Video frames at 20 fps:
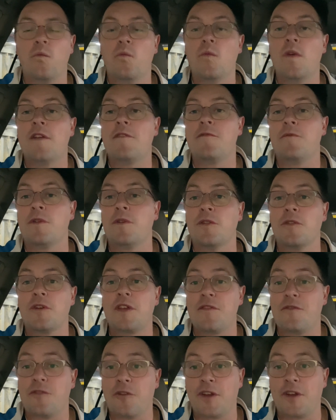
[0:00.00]
if we're
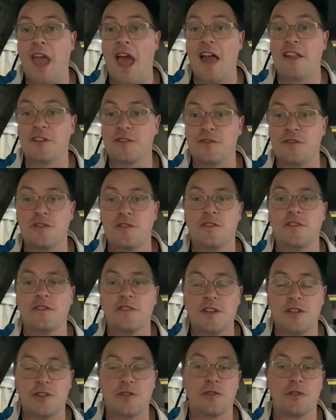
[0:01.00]
looking for a catalyst for
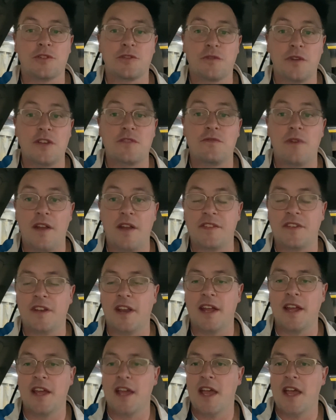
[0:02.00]
this short squeeze run
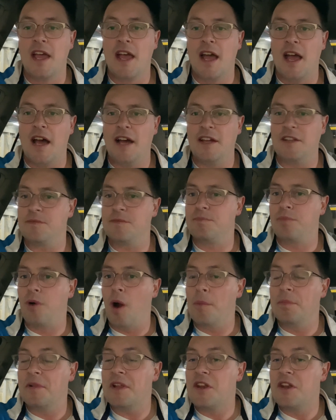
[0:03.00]
today, it's
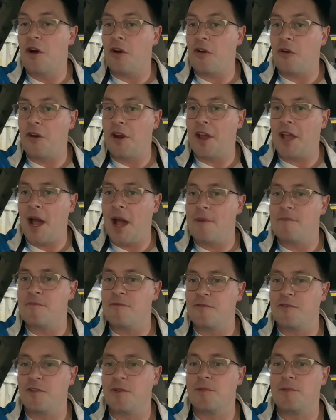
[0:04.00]
probably not going to come
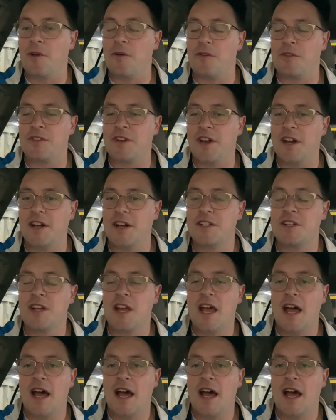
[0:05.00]
from Lawrence Hodge.